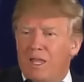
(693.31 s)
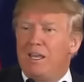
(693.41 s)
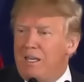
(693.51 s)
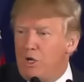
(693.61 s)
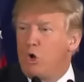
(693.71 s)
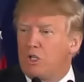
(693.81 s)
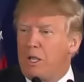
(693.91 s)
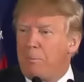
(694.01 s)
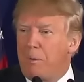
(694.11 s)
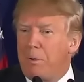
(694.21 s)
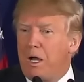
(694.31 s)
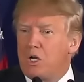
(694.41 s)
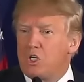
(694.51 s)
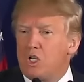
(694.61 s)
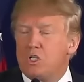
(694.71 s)
Then he called up and
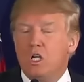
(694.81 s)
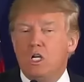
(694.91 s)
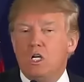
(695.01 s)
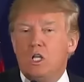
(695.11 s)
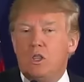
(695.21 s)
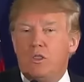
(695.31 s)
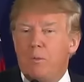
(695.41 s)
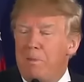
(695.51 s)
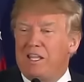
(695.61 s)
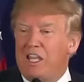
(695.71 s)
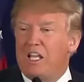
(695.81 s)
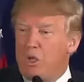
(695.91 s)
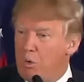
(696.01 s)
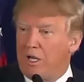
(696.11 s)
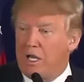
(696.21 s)
apologized. The big thing,
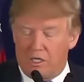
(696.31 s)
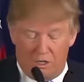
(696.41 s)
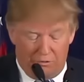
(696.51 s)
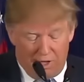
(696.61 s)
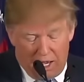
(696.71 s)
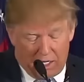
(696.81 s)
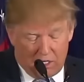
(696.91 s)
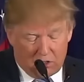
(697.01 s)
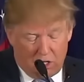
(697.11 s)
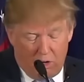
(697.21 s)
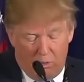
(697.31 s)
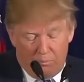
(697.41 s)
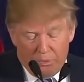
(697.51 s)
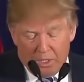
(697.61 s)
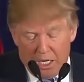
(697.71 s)
they want to get to the Vatican. So,
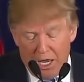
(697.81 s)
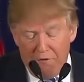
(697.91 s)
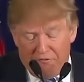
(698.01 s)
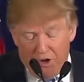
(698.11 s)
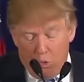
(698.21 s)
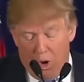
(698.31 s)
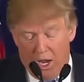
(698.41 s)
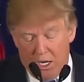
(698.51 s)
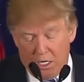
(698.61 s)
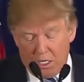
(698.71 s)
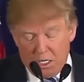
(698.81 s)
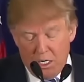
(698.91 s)
if and when